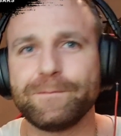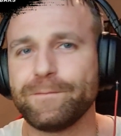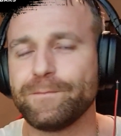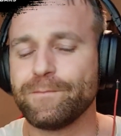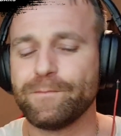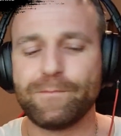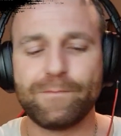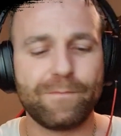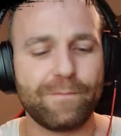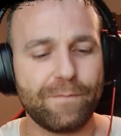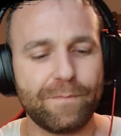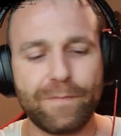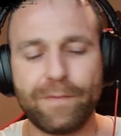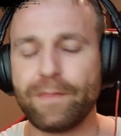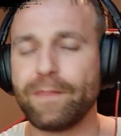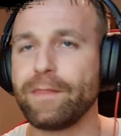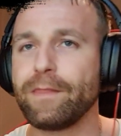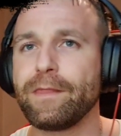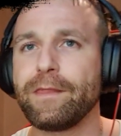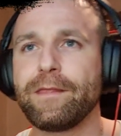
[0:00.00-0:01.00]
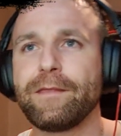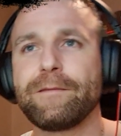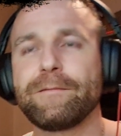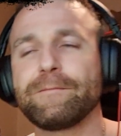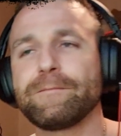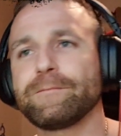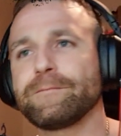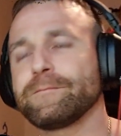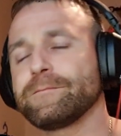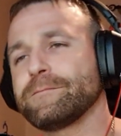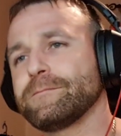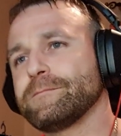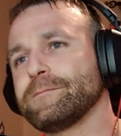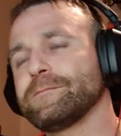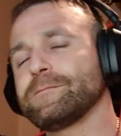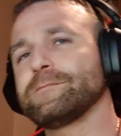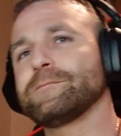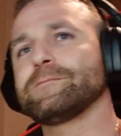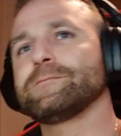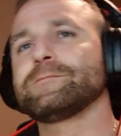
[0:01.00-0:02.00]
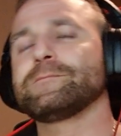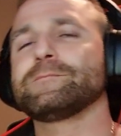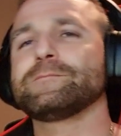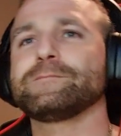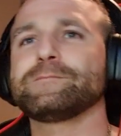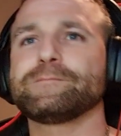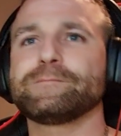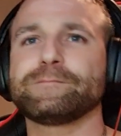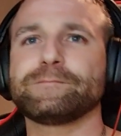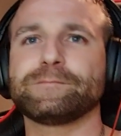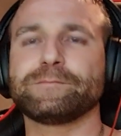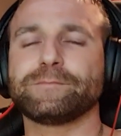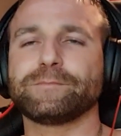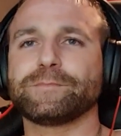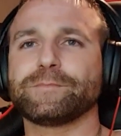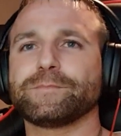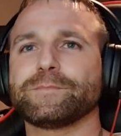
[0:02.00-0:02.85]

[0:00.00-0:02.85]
[no speech]